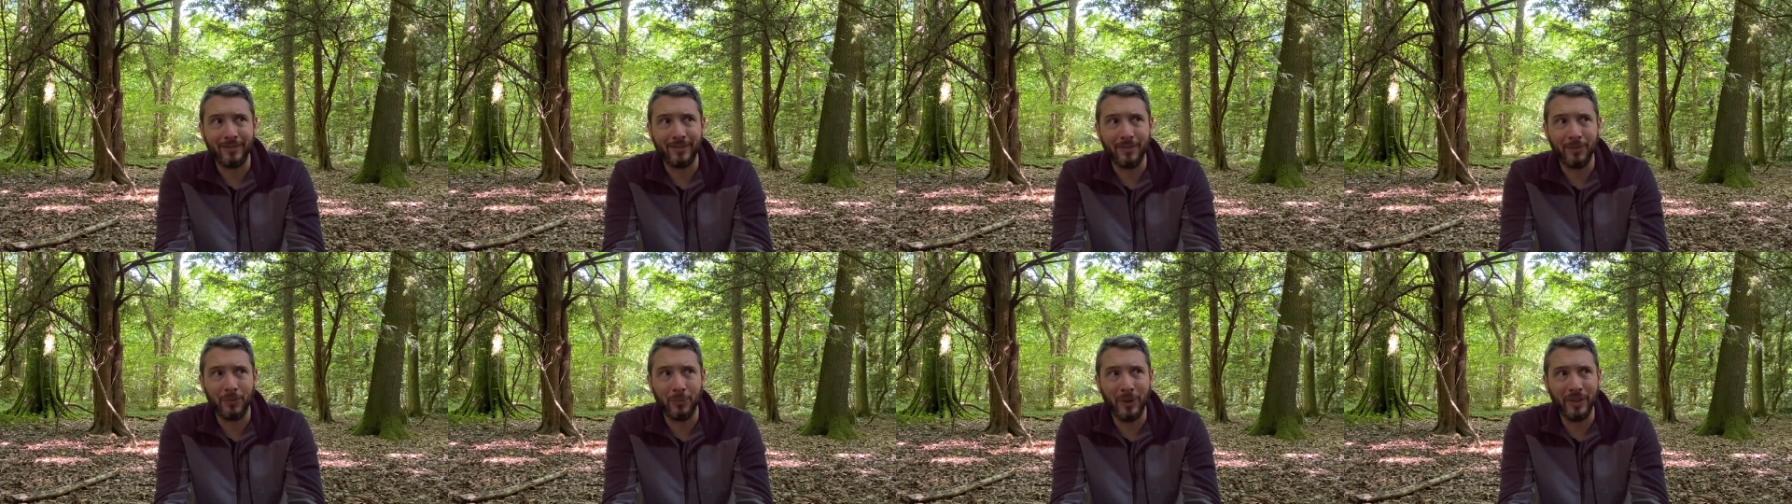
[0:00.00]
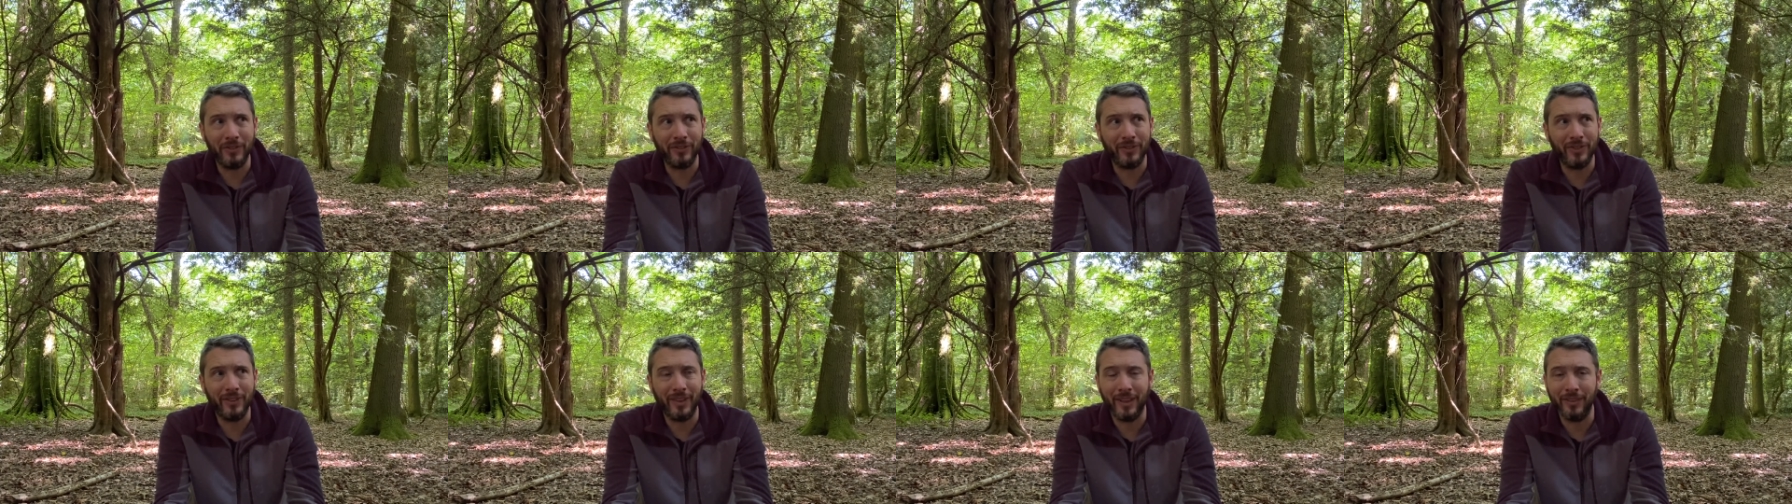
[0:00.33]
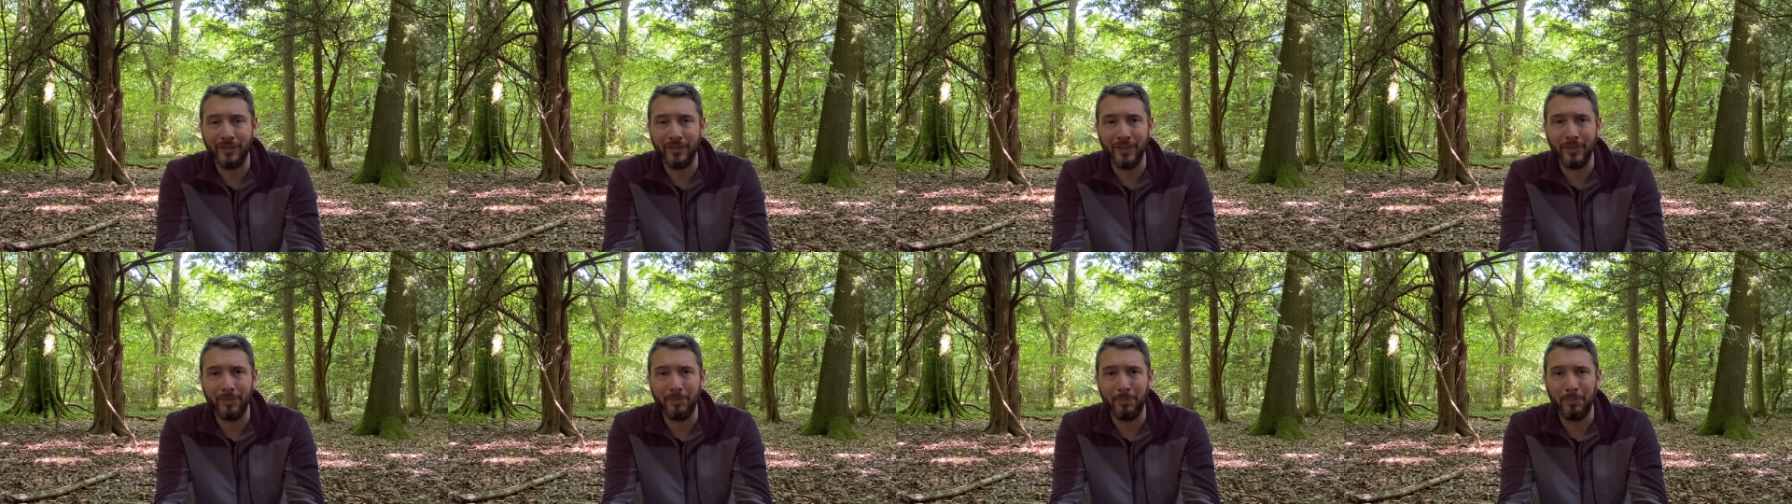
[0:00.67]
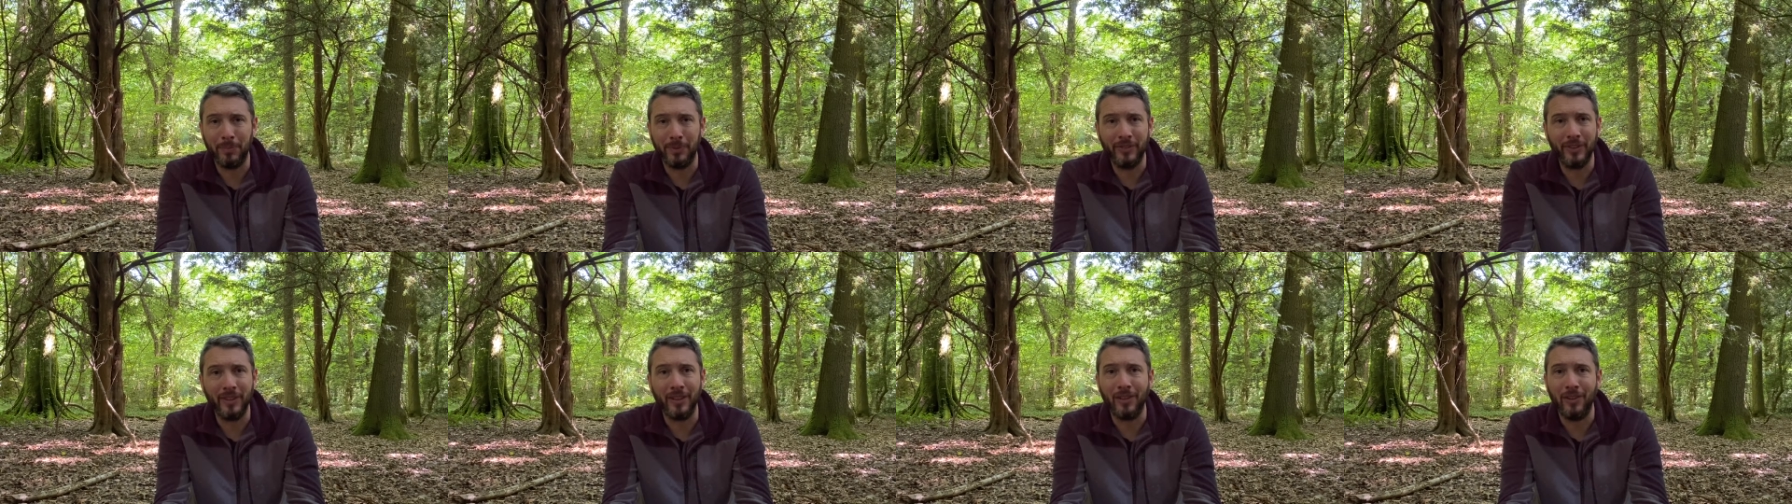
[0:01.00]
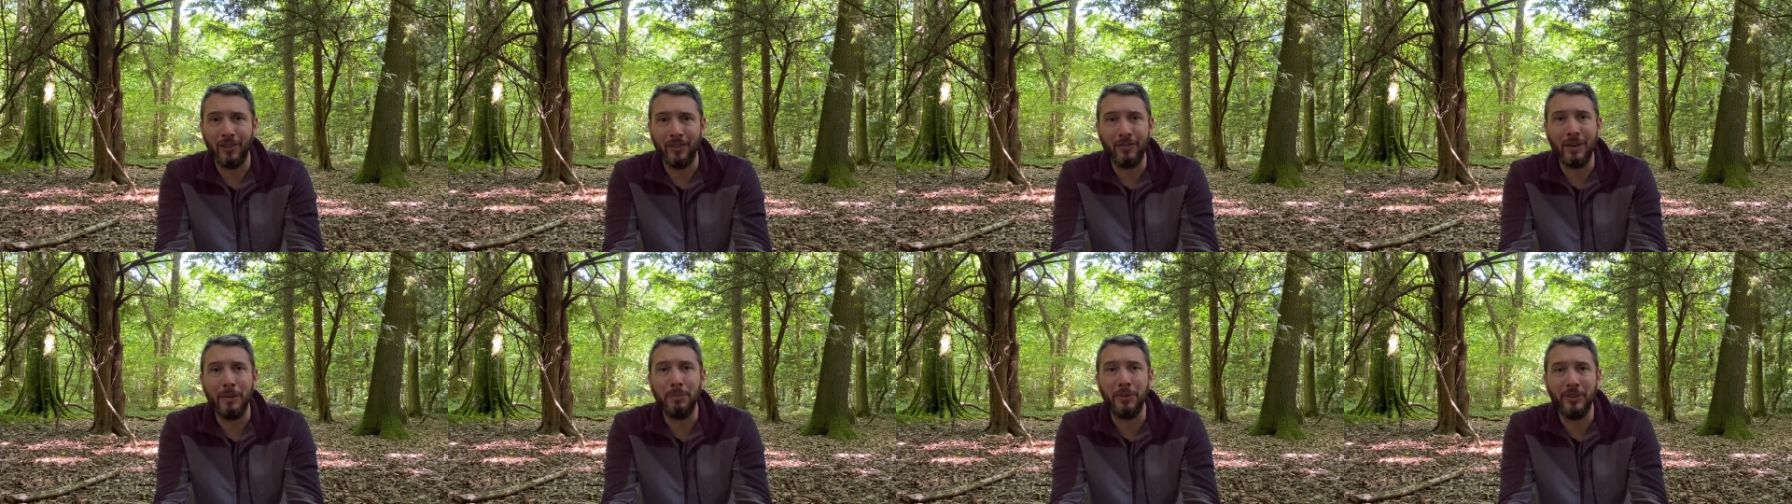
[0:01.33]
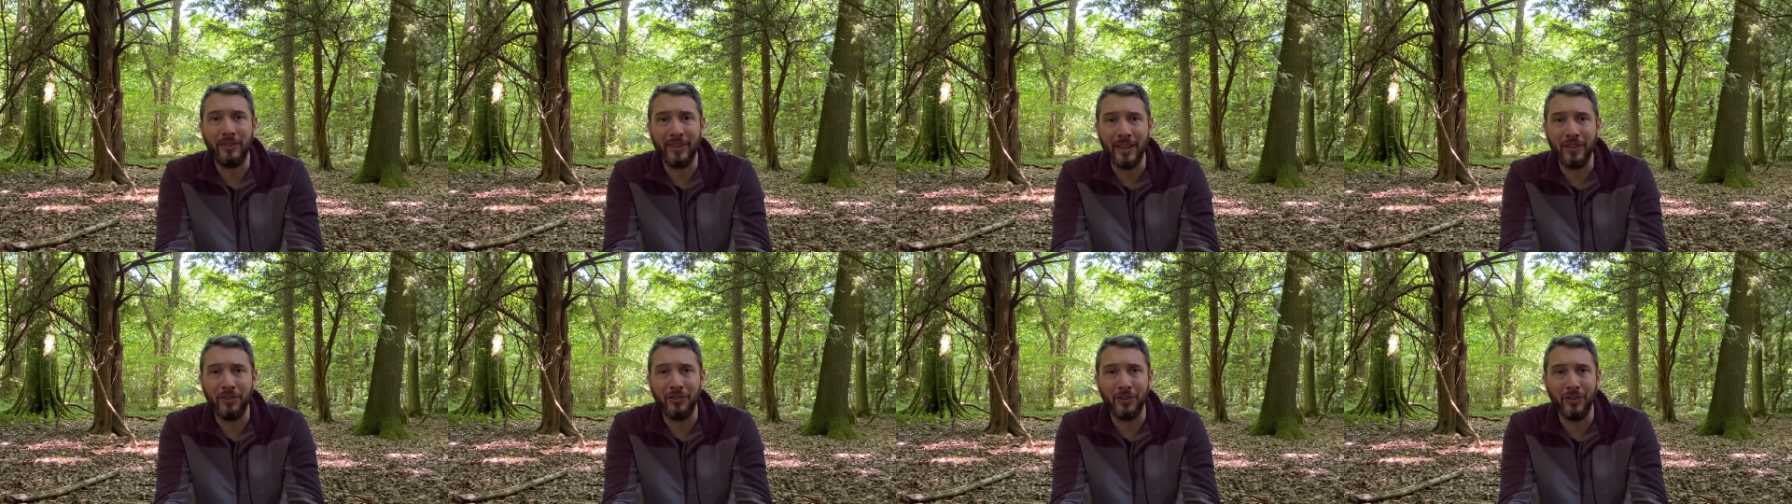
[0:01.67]
Weston has a particular
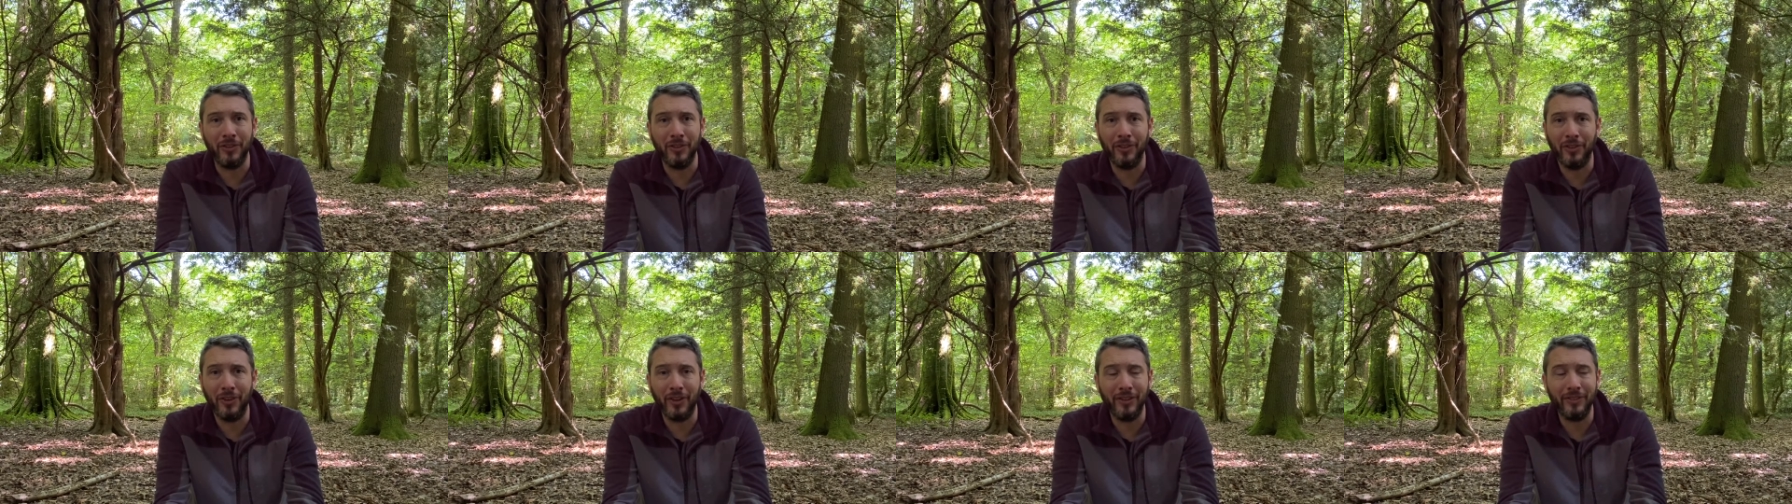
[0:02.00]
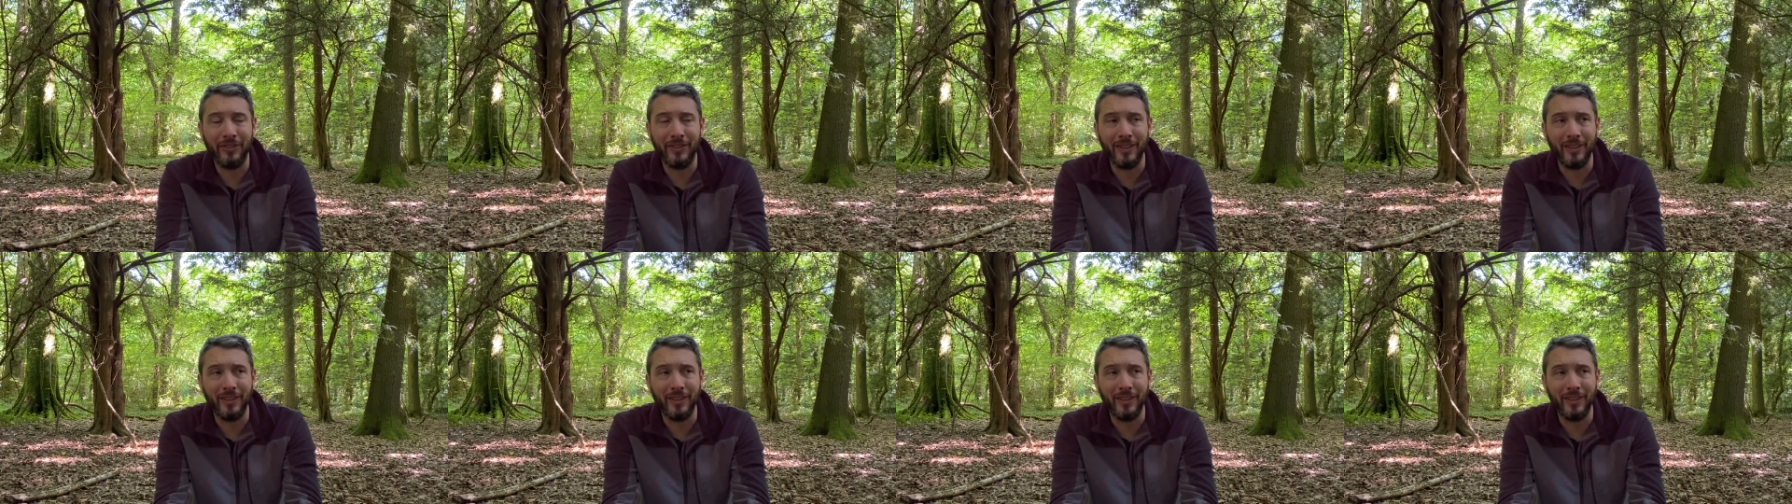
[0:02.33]
reputation, and I